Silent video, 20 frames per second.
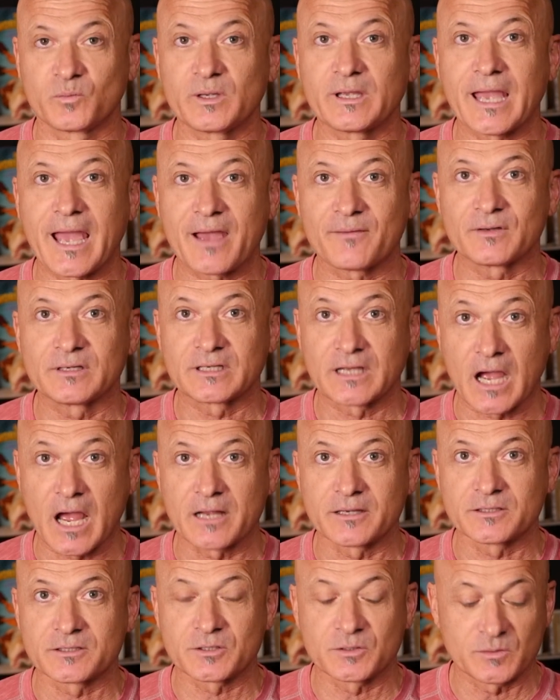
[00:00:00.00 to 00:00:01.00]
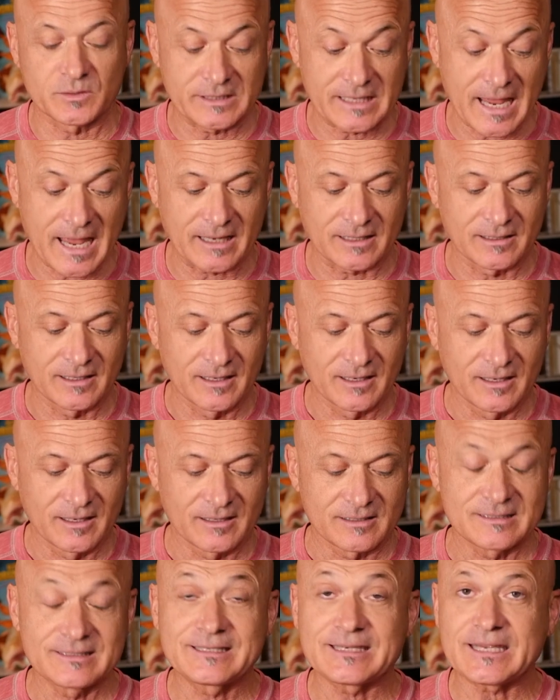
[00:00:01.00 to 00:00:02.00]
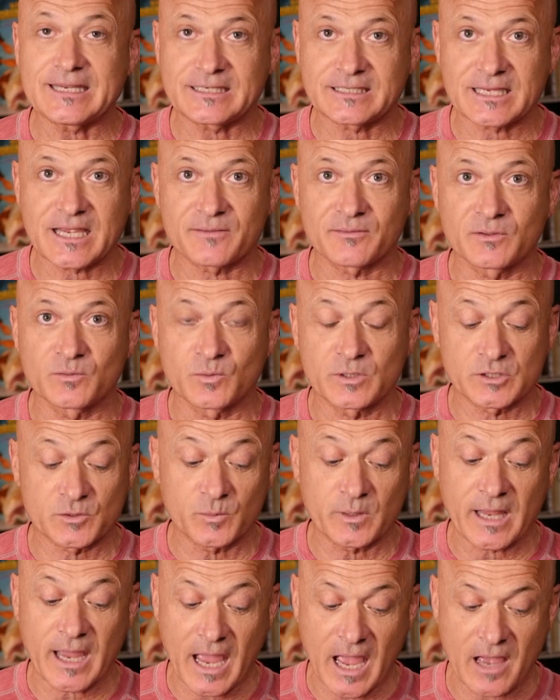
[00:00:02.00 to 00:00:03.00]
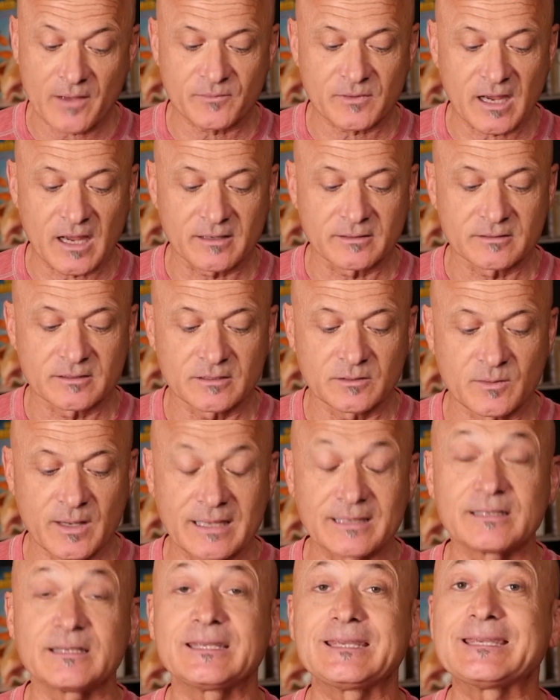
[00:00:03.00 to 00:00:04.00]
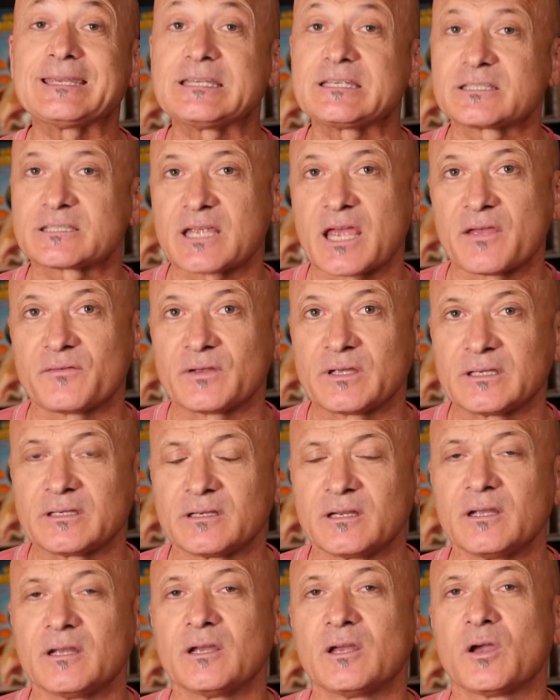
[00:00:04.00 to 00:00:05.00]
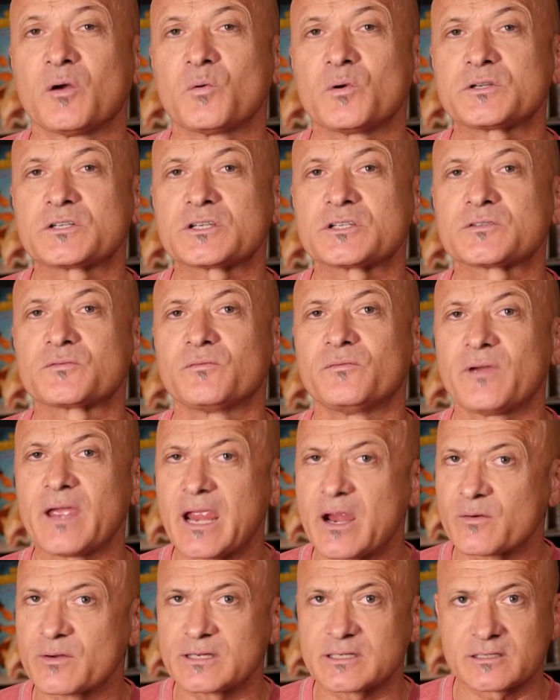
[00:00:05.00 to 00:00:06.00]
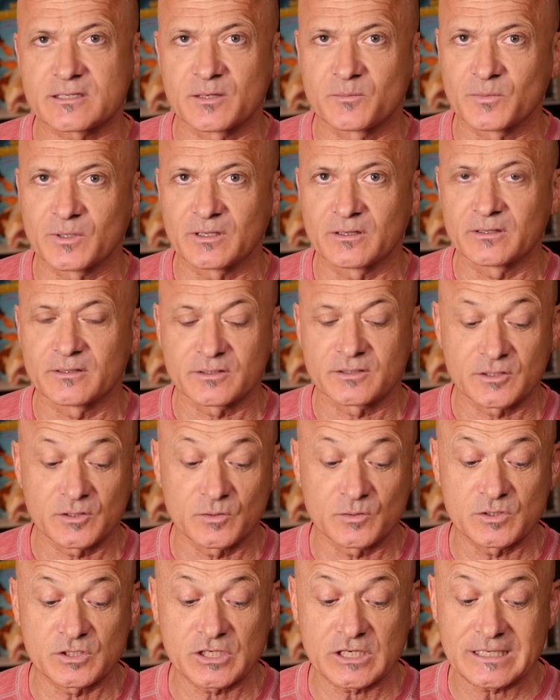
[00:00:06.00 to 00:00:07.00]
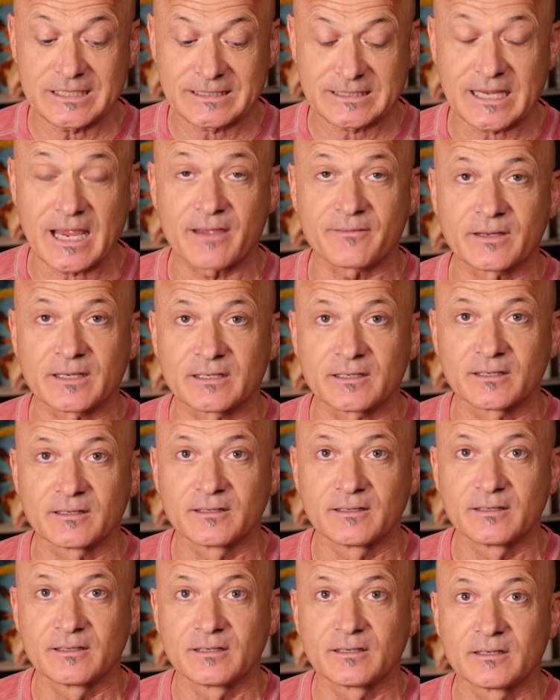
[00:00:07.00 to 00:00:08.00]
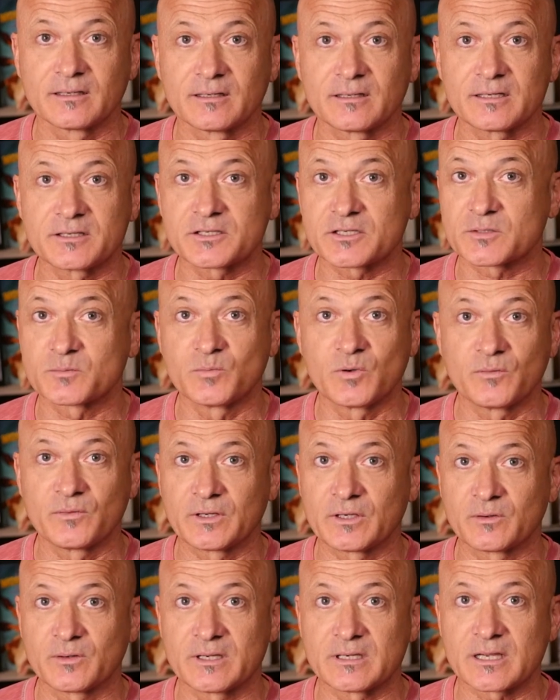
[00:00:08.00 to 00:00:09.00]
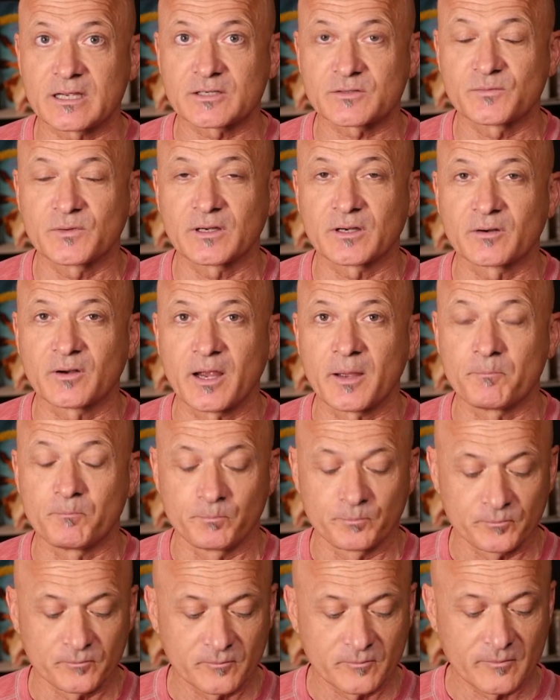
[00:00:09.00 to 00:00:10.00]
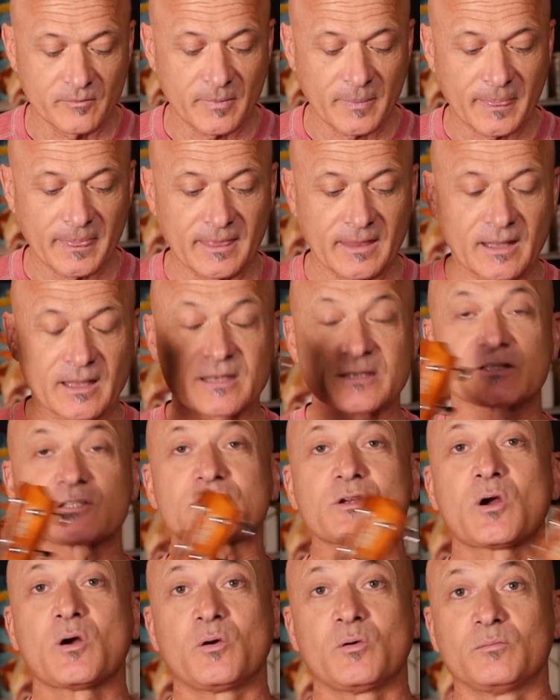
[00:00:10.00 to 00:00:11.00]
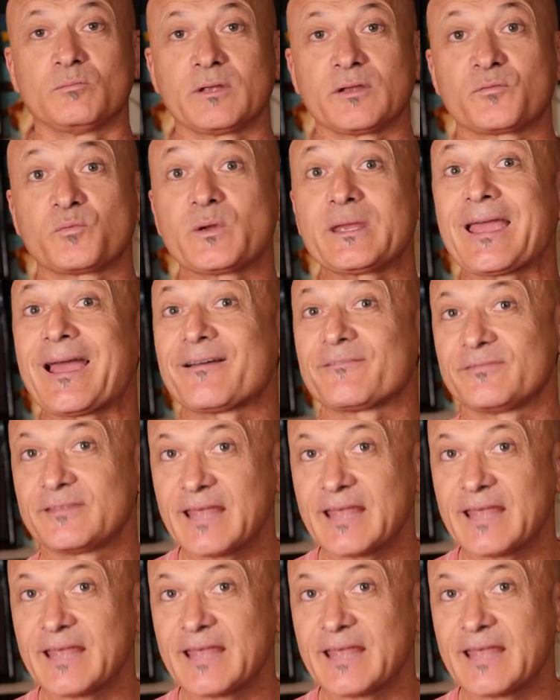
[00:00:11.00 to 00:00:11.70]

haven't gotten to yet. D7, which we have gotten to, and E7, which is very similar to G7. You're just moving your index finger up. So if we have